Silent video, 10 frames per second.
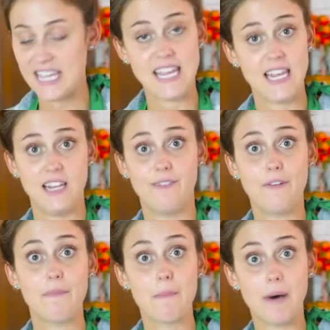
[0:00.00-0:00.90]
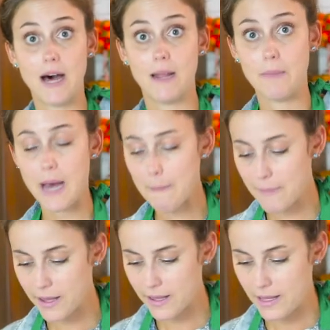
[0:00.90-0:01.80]
heated from the bottom up.
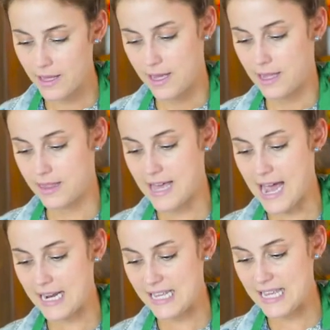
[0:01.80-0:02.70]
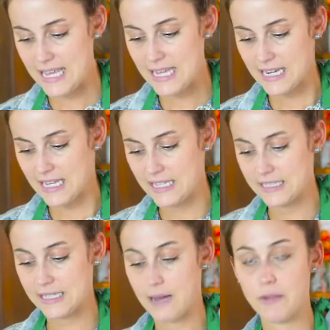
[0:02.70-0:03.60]
That heat
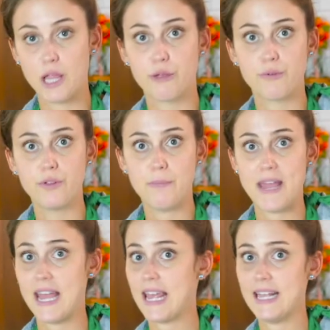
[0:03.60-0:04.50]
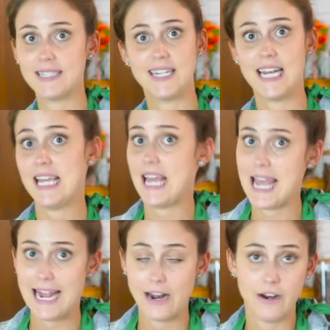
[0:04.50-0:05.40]
is coming through the pancakes, and any
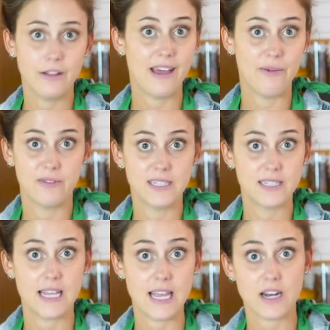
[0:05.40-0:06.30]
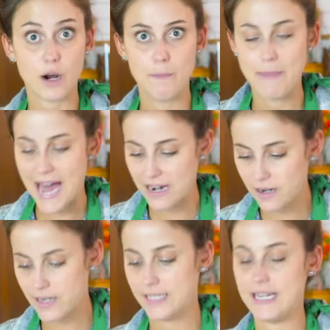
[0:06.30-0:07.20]
air that was in our
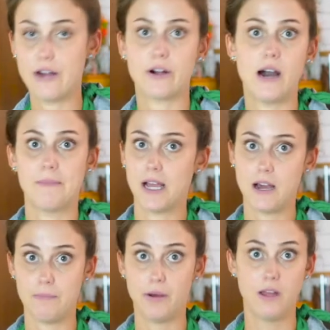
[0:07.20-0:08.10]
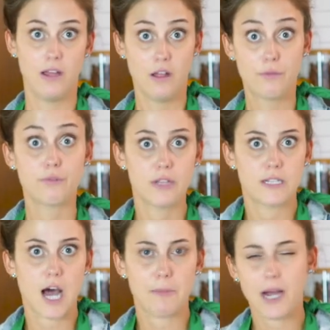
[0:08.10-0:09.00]
batter is now coming up through the
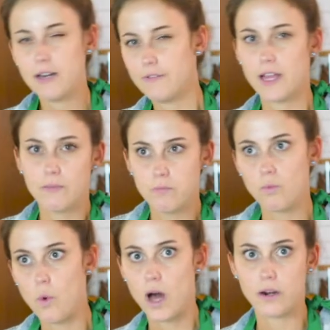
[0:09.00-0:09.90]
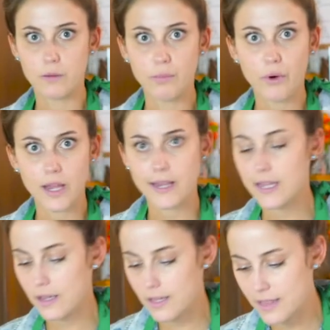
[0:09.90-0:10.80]
top, kind of like water
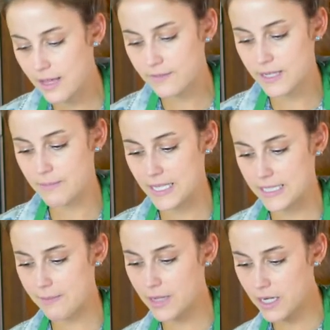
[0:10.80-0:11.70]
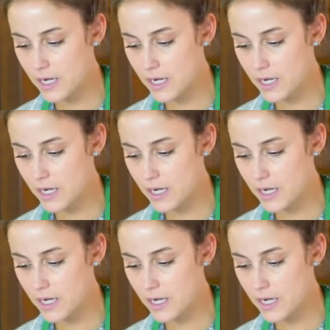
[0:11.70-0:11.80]
boiling. You can think of something similar.